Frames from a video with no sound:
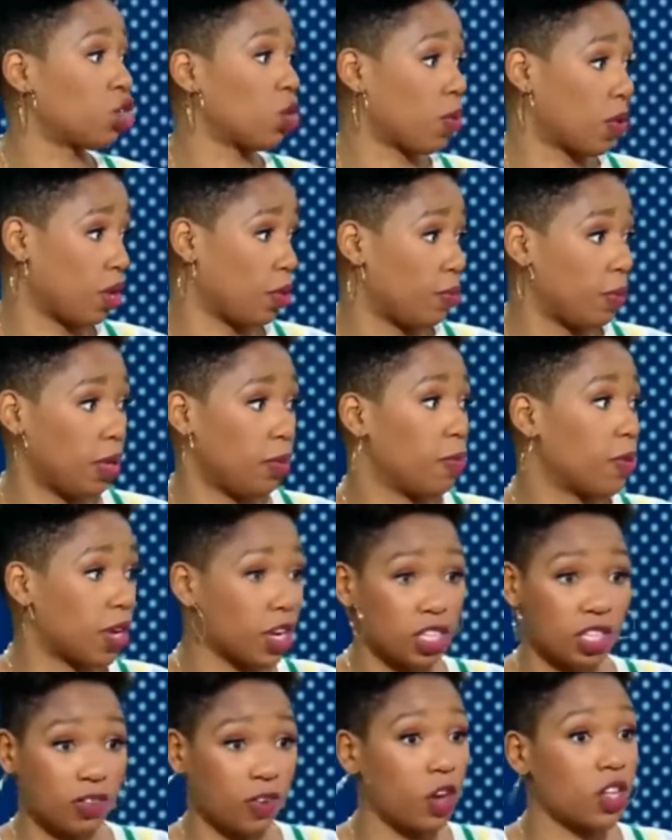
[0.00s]
Joel Embiid
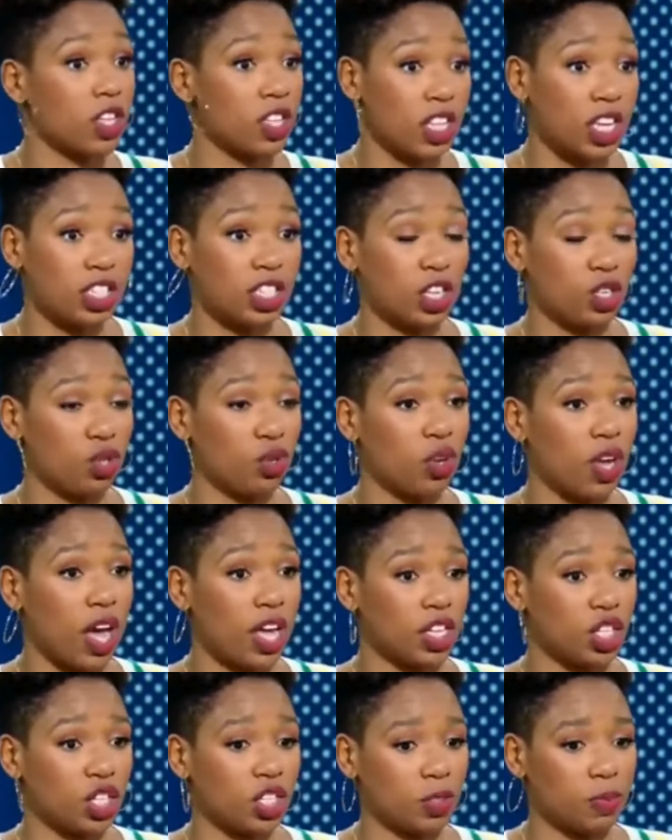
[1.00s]
because of all the things that you
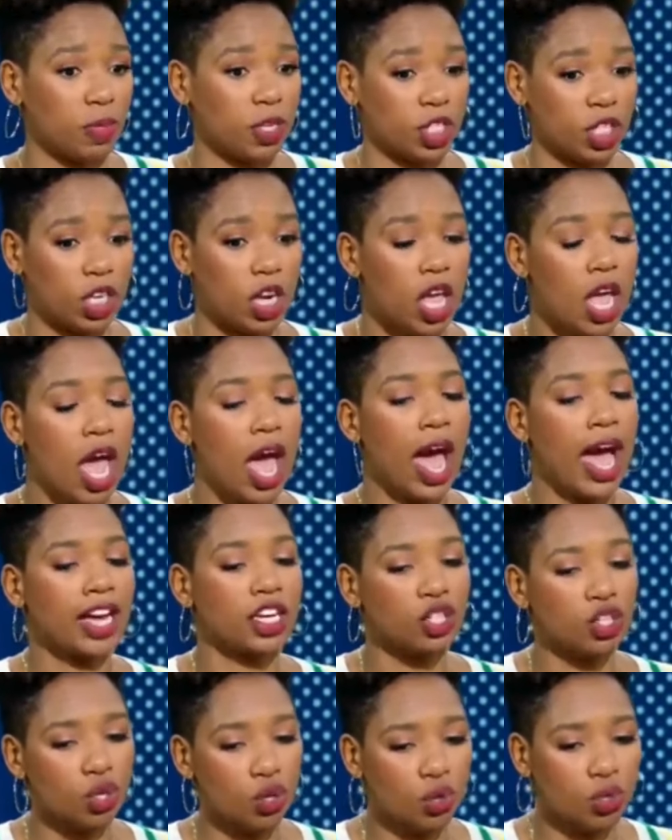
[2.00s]
guys just mentioned. I
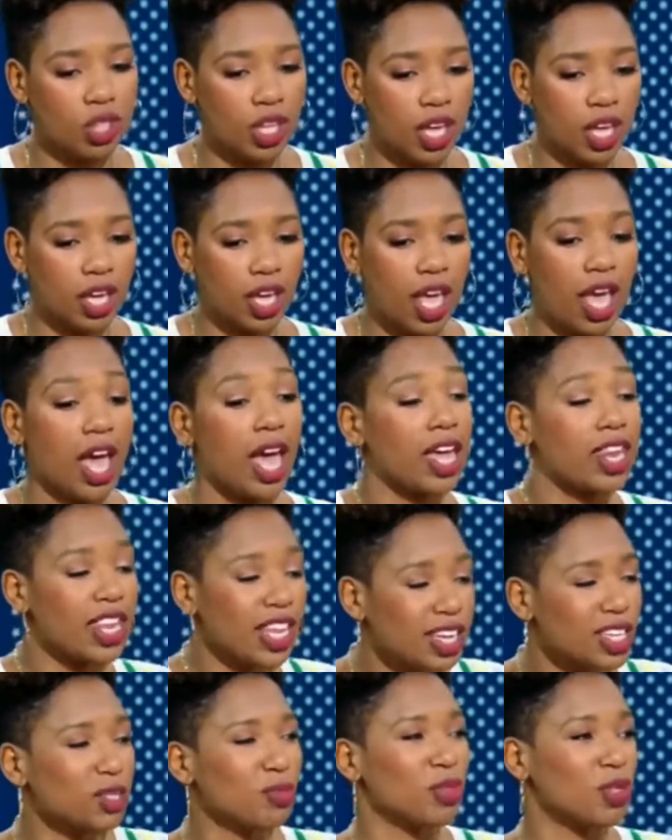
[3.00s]
do think, and
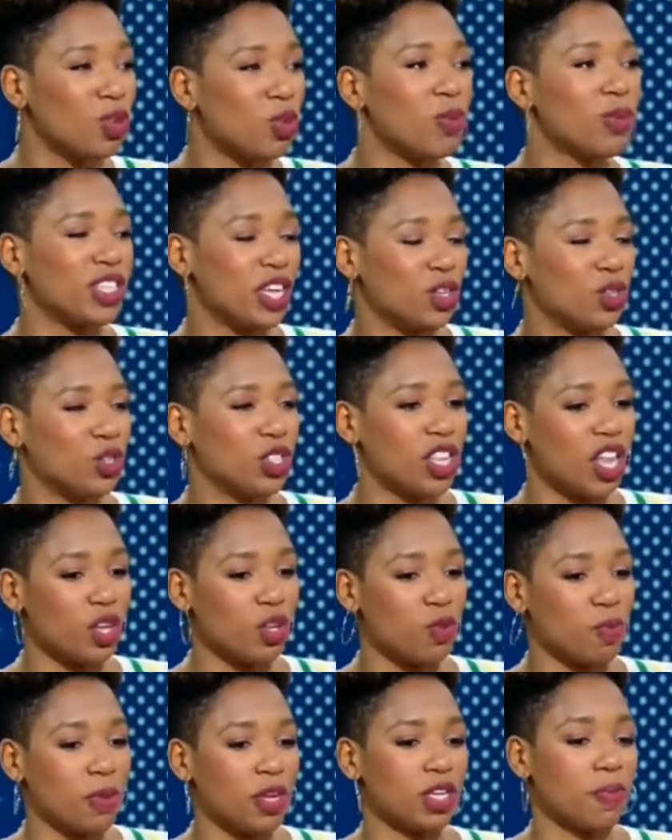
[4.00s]
Nicholas Batum, is interesting that you
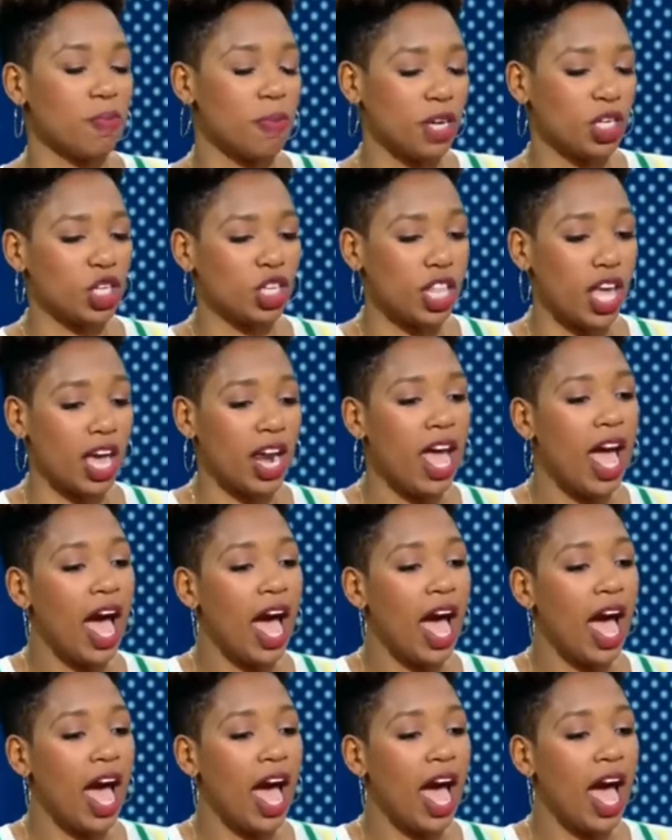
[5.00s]
mentioned that.